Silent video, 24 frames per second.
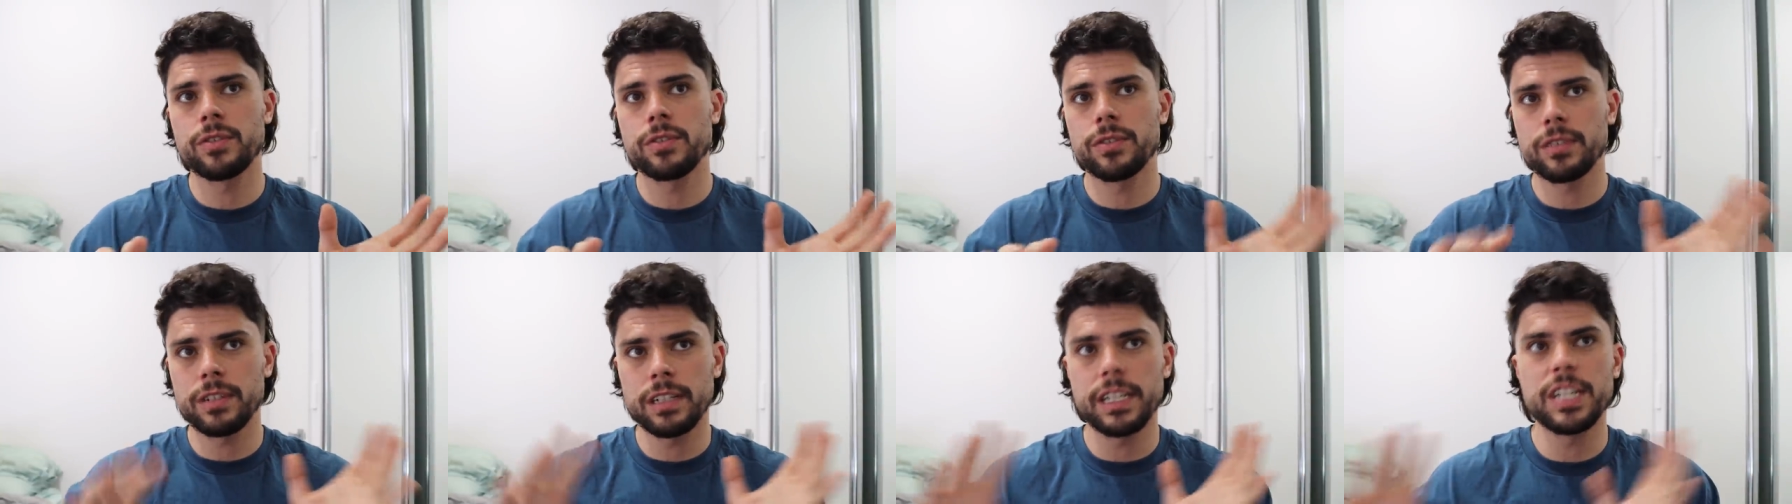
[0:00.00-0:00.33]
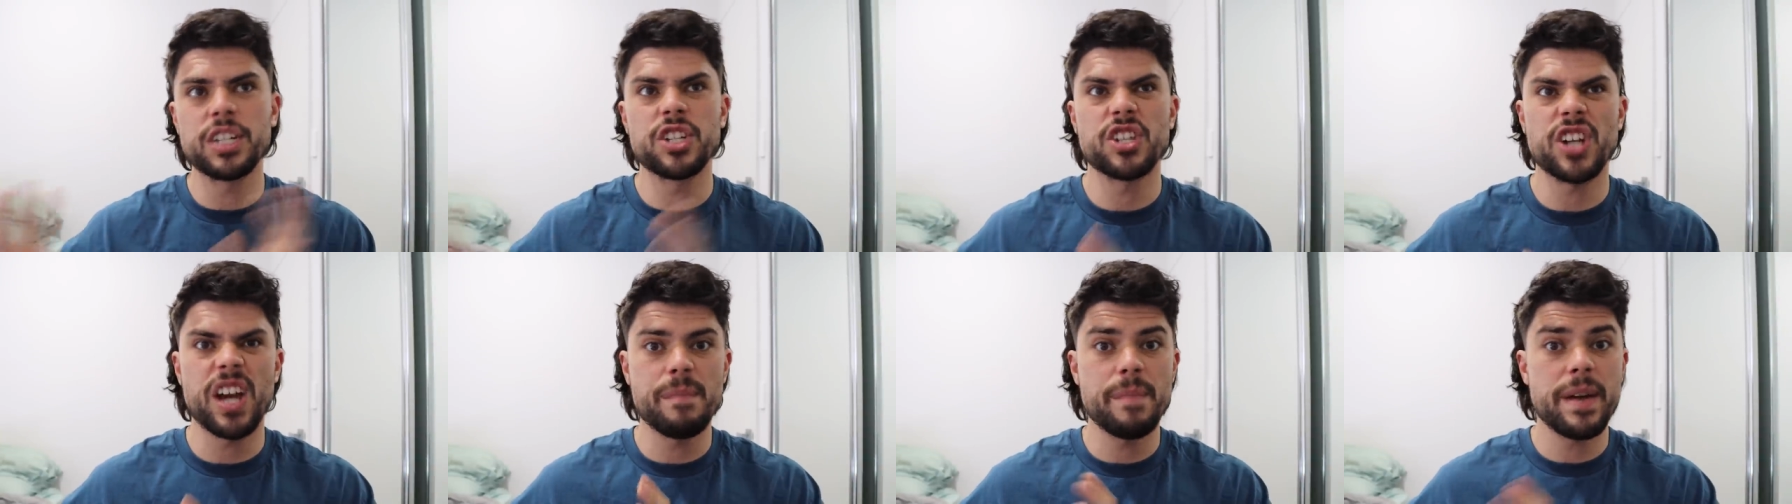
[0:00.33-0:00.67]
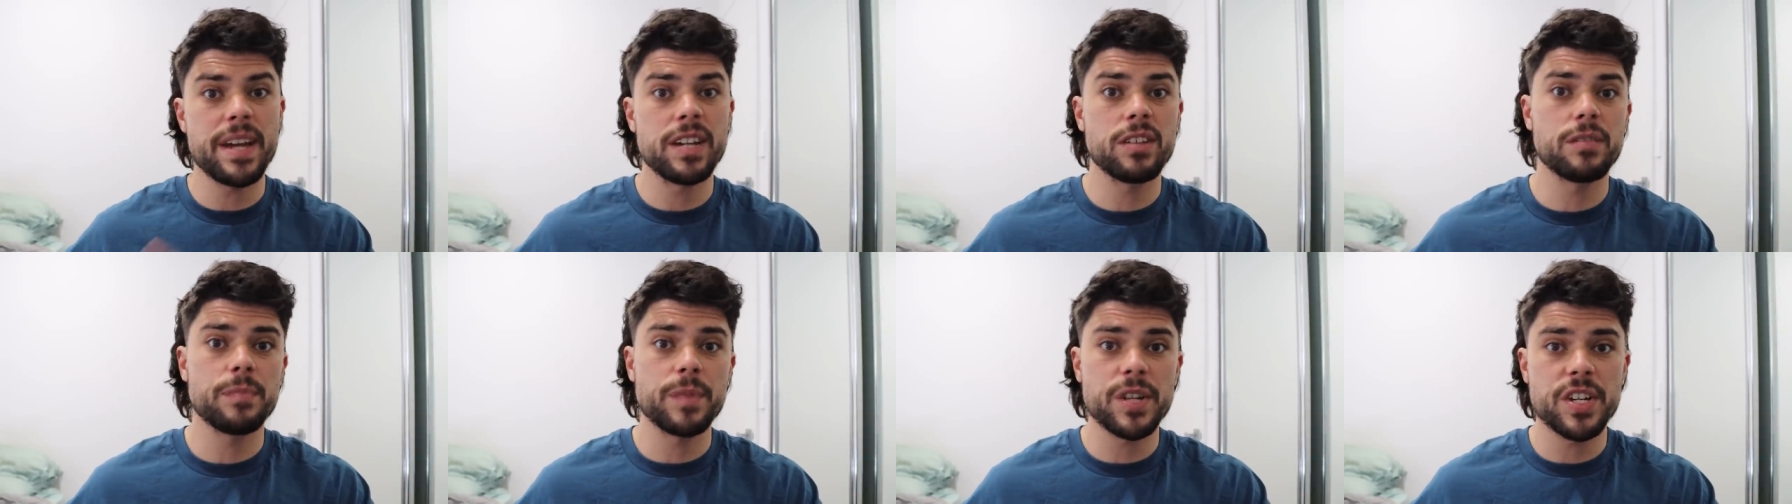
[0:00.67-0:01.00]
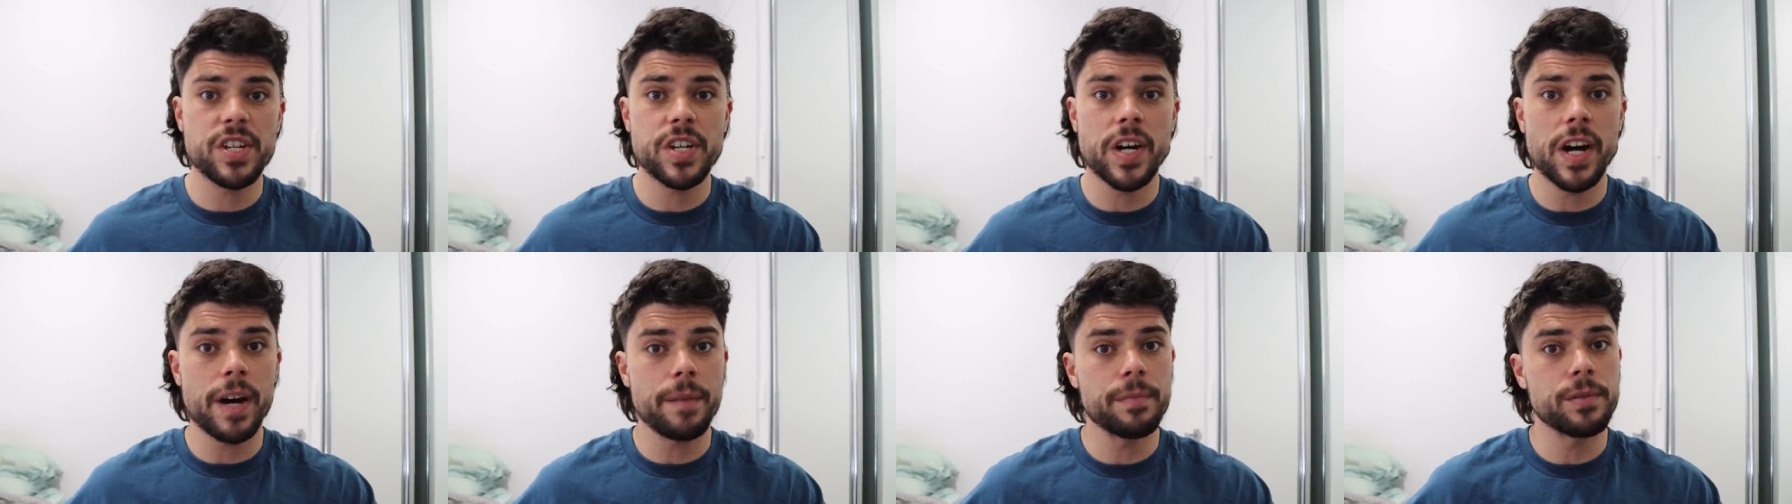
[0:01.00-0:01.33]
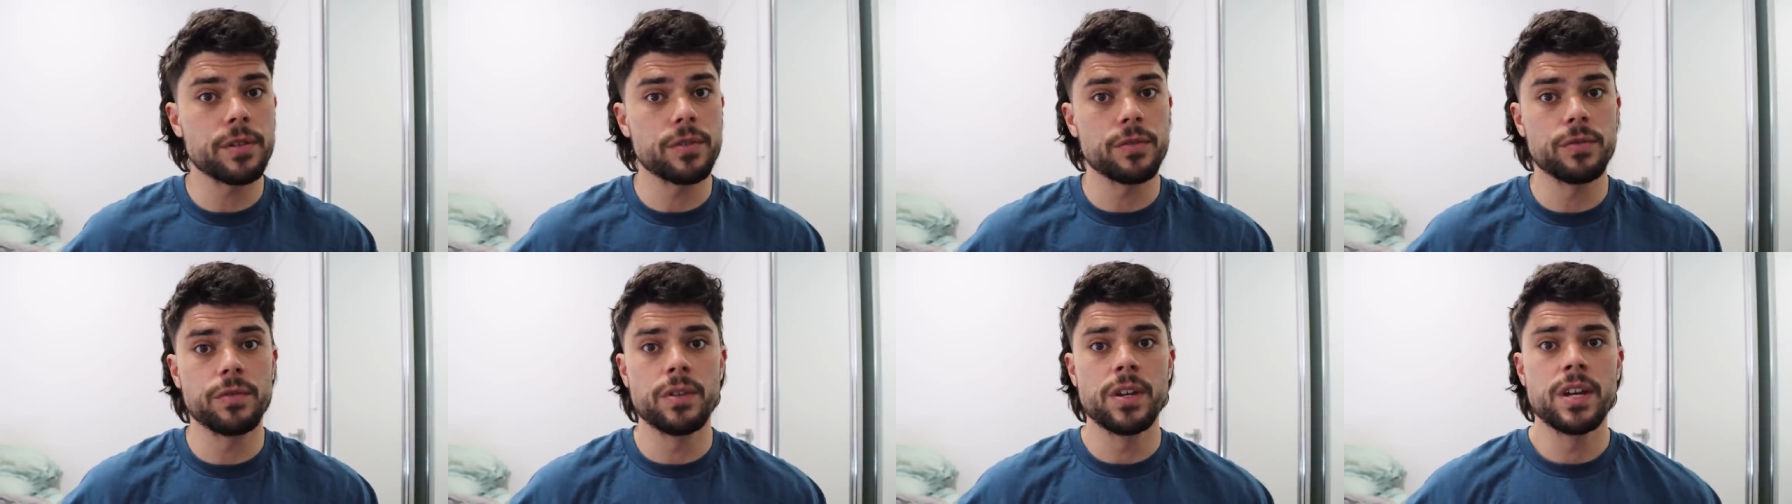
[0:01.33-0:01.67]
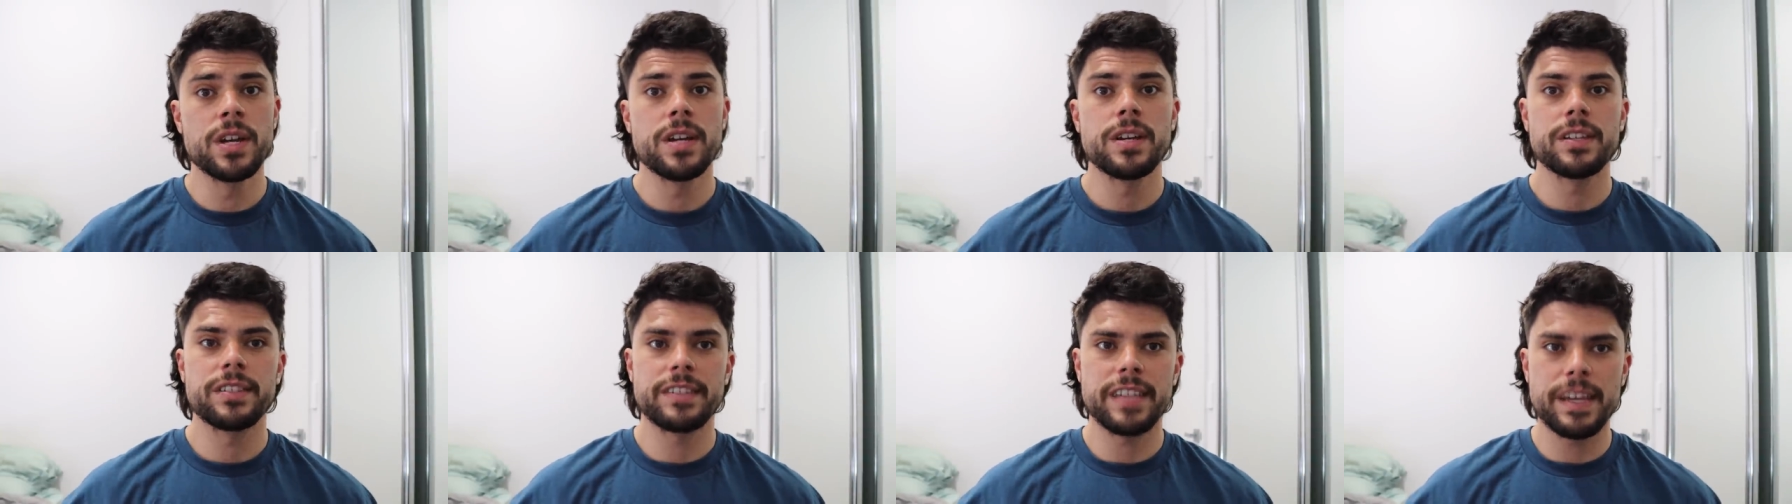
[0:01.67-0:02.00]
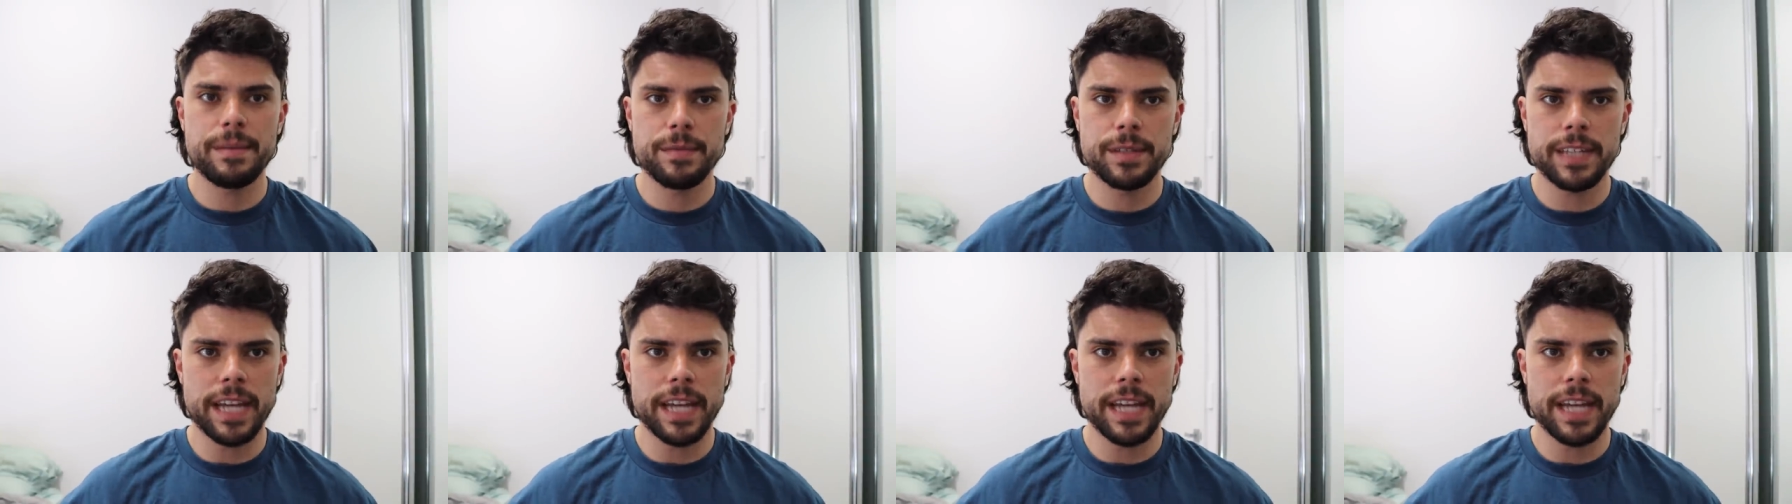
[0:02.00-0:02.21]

cliche Pendlebury types who seems